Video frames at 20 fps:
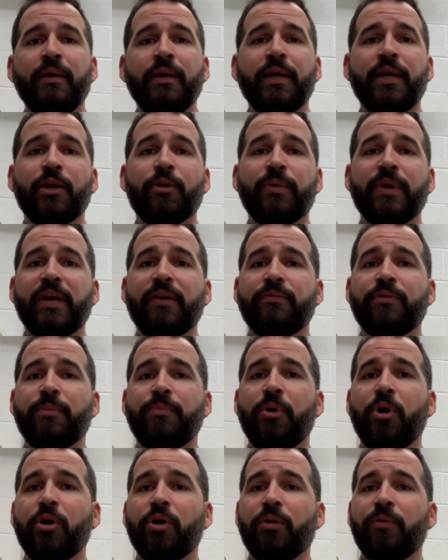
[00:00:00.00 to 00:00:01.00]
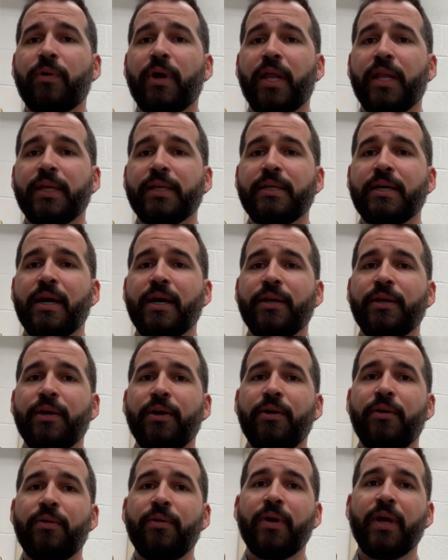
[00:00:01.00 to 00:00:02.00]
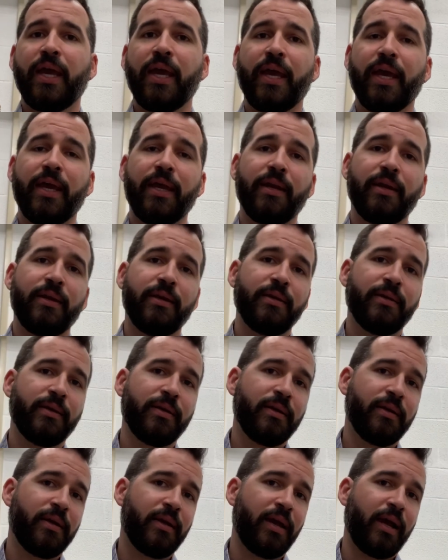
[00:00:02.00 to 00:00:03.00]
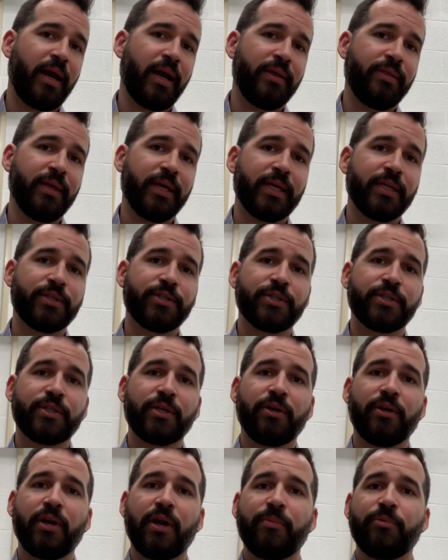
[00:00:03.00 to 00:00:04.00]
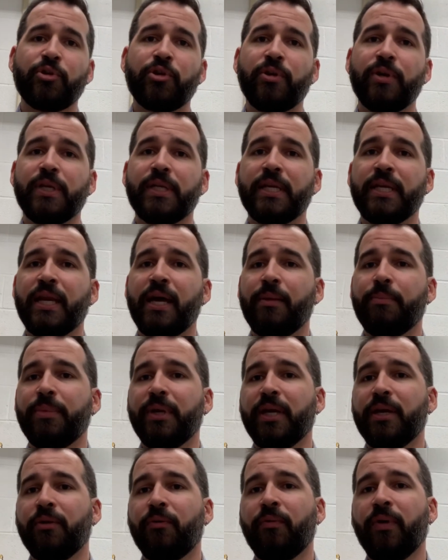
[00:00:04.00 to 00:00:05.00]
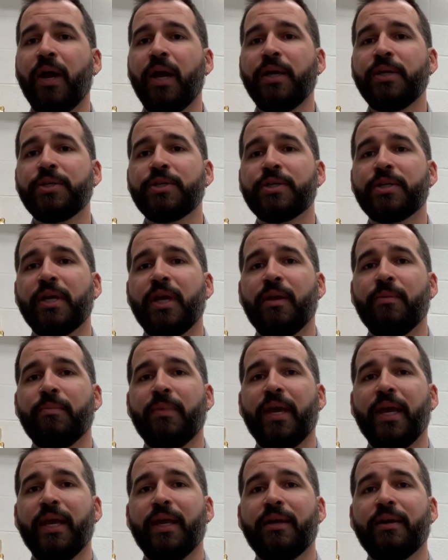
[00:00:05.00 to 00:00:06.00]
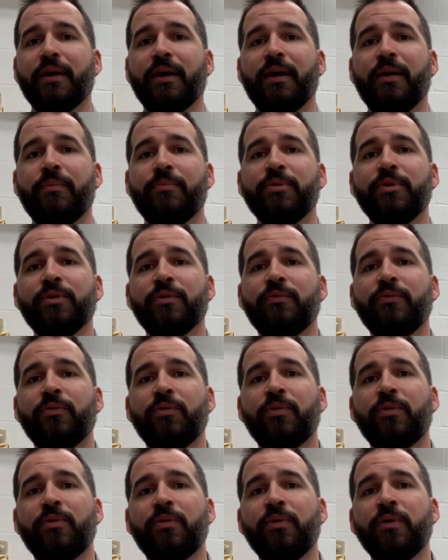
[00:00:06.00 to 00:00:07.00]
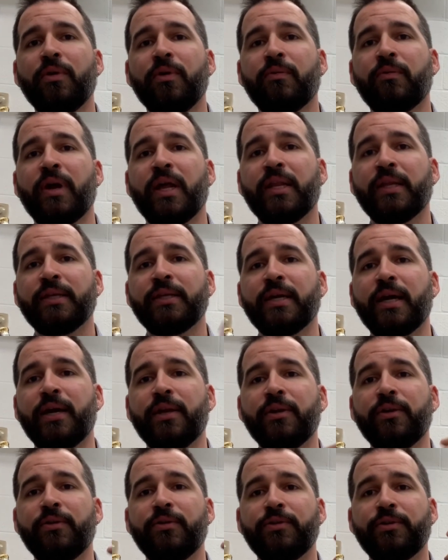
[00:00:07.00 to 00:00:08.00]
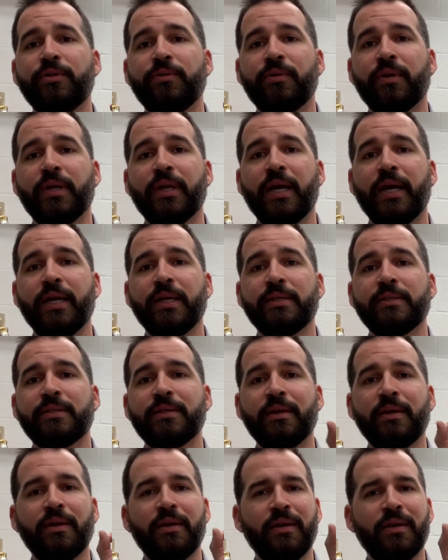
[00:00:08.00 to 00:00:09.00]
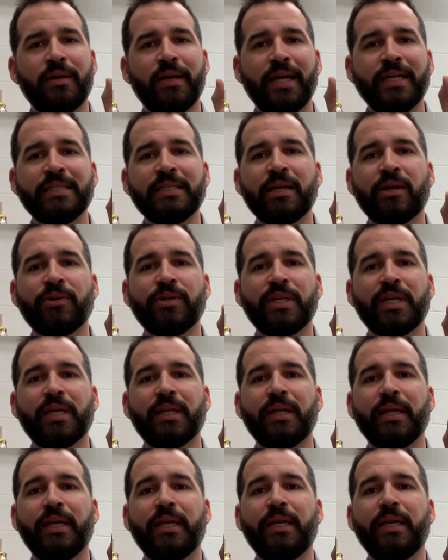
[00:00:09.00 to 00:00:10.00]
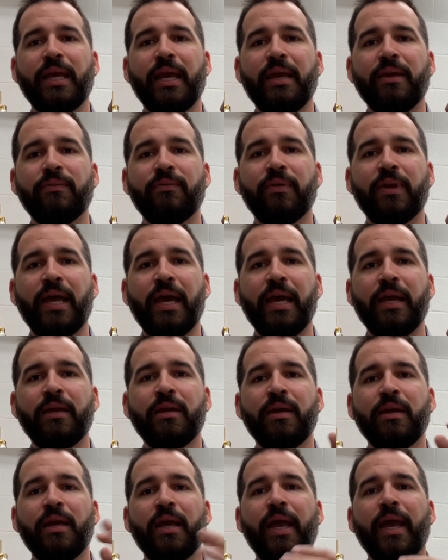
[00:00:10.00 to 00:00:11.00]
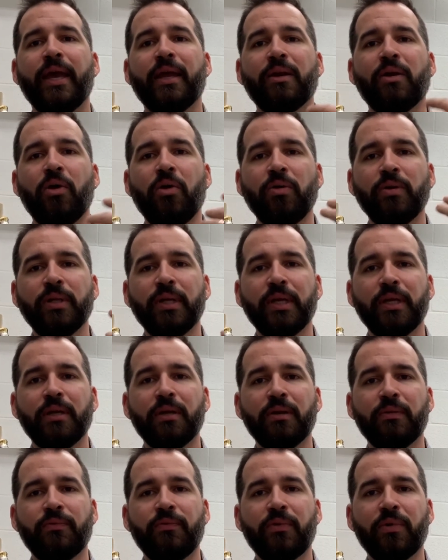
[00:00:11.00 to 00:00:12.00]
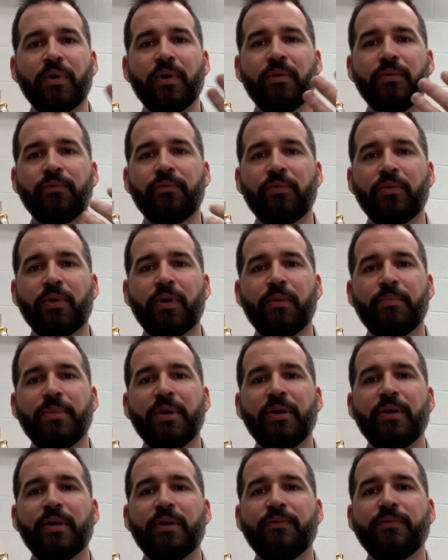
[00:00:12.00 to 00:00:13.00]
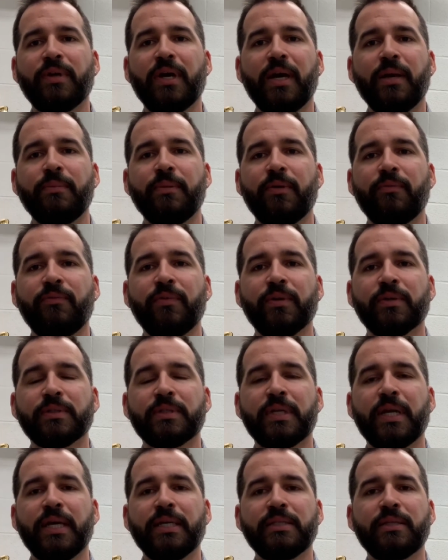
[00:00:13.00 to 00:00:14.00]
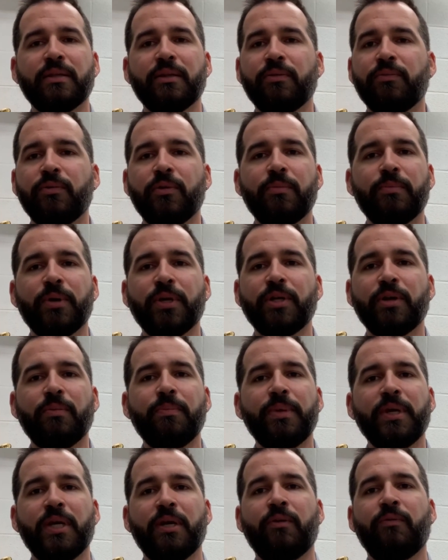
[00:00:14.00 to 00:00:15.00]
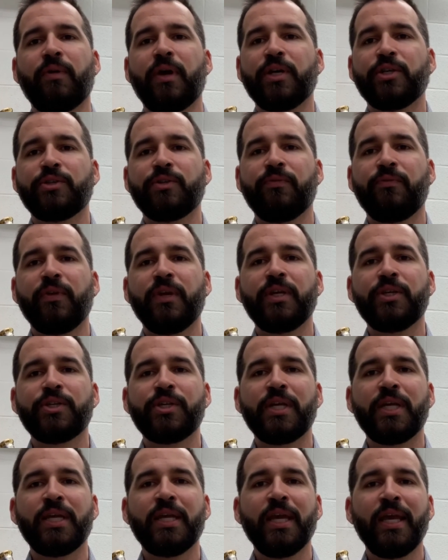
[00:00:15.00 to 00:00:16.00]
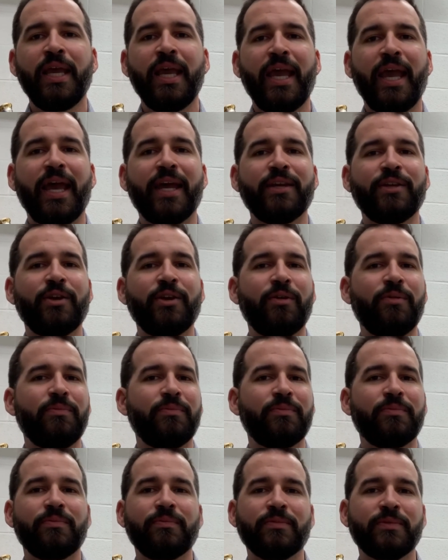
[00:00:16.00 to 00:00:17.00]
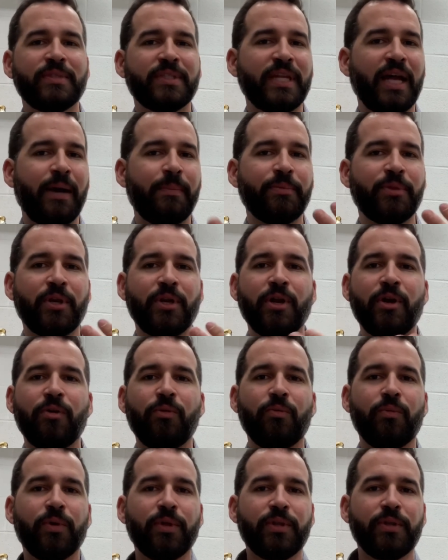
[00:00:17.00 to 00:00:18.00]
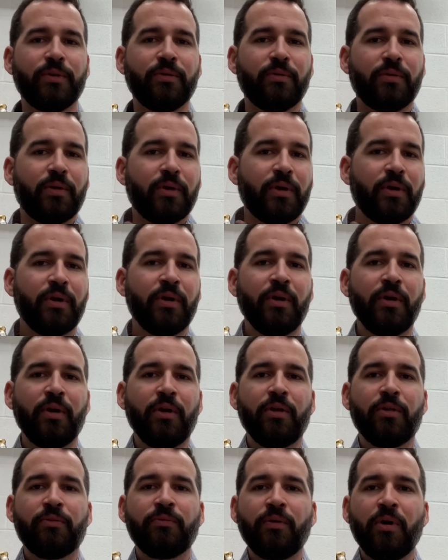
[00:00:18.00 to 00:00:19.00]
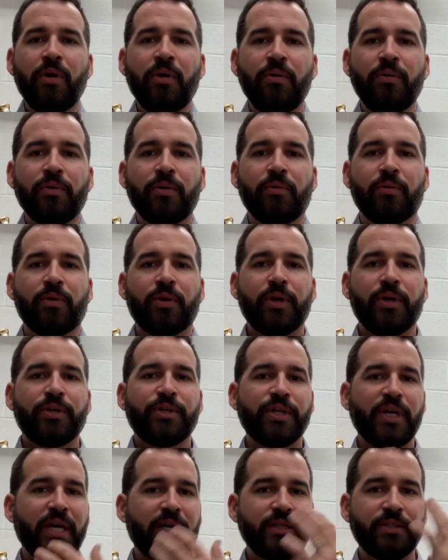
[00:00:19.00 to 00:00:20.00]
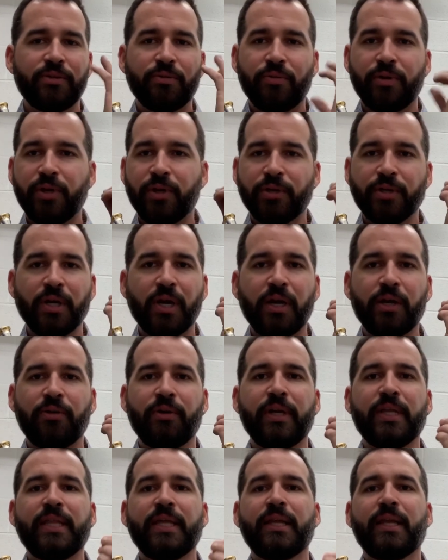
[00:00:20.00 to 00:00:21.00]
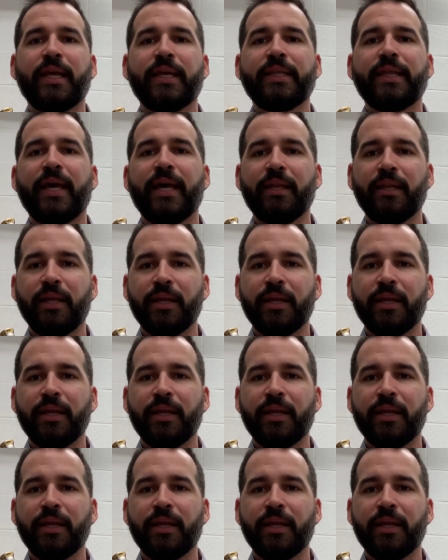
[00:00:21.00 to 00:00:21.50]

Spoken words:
Here we have the poco rallentando, and I think it's just a good opportunity to not be in a rush and make a beautiful rallentando to a nicely articulated A flat and hold it for a period of time that feels nice in the room, but don't be in a rush to finish it, and don't stop the note with your throat or your chest or your tongue or anything like that.